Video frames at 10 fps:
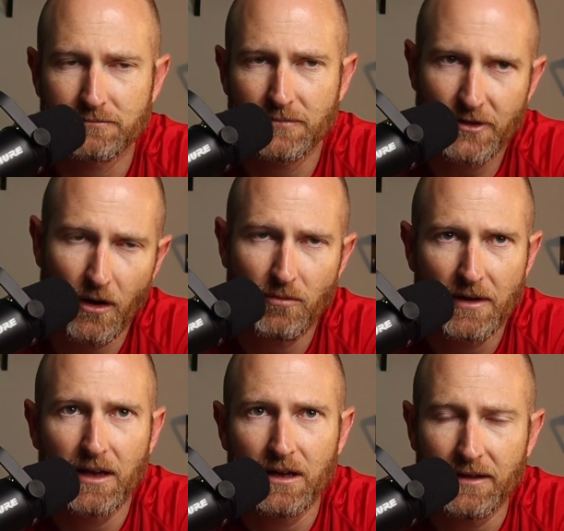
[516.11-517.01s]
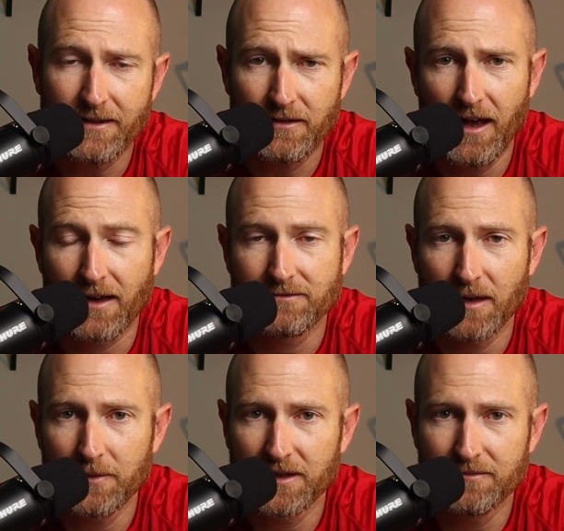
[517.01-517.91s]
So that's a lot. I
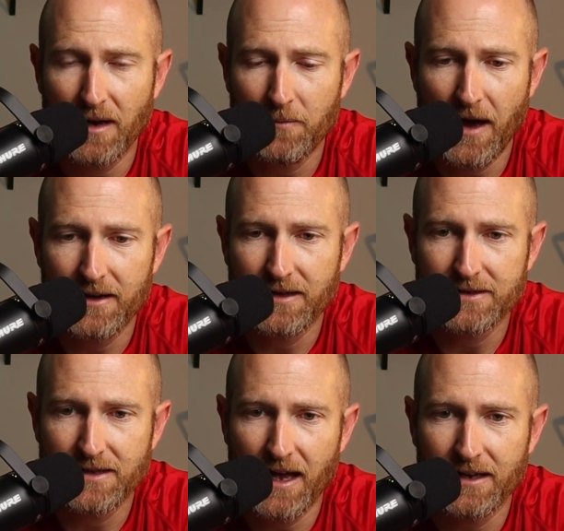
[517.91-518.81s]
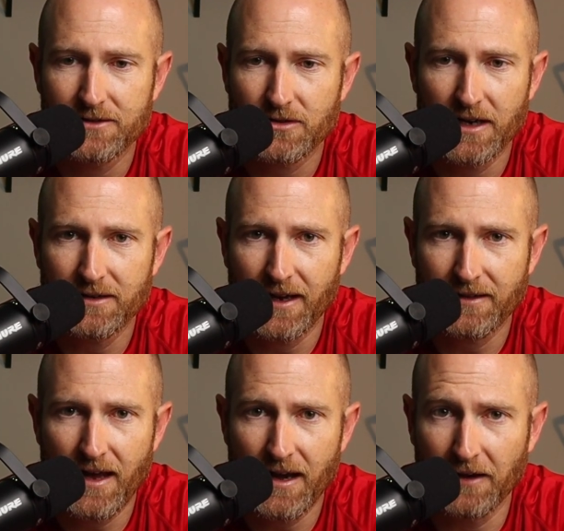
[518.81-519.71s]
mean, my body has not trained like
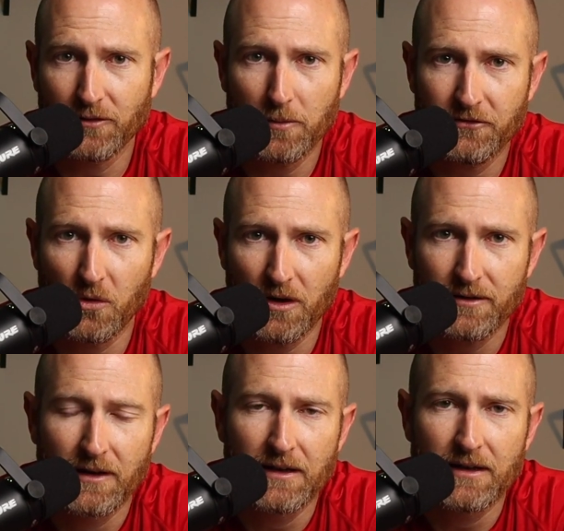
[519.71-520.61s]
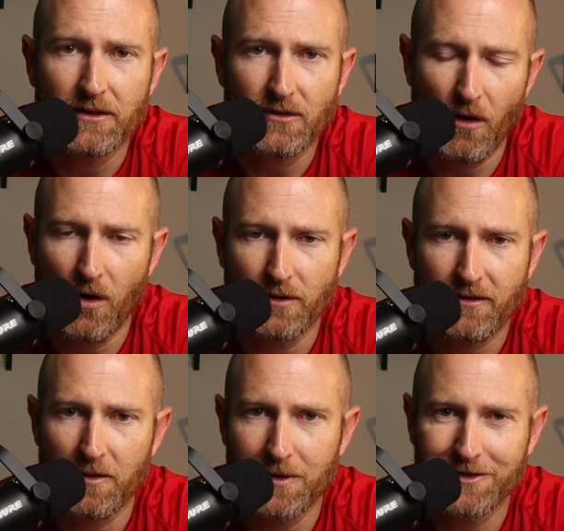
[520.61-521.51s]
that ever before. So it's
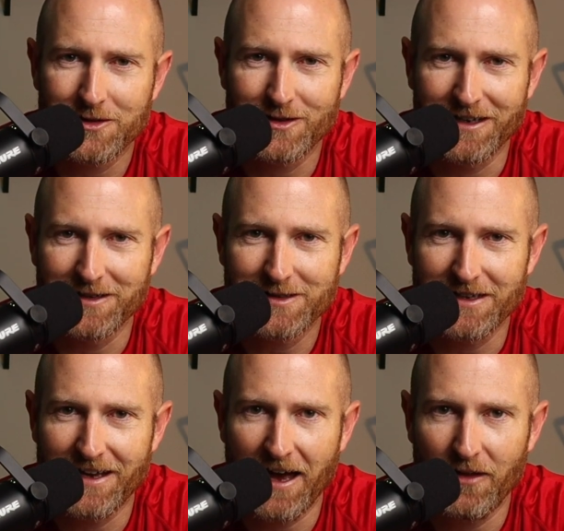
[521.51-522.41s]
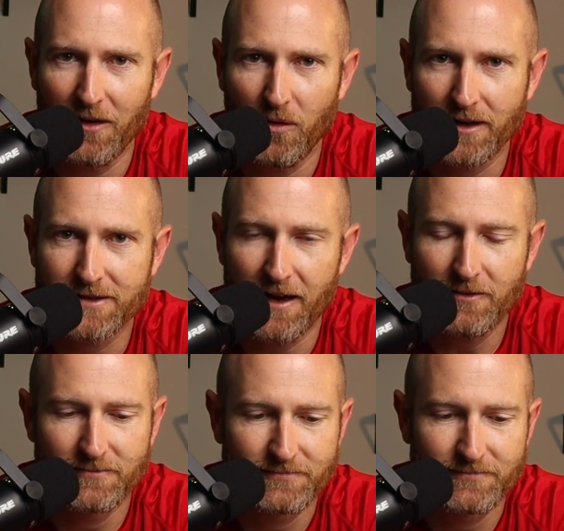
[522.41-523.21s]
going to be interesting to see how that works out.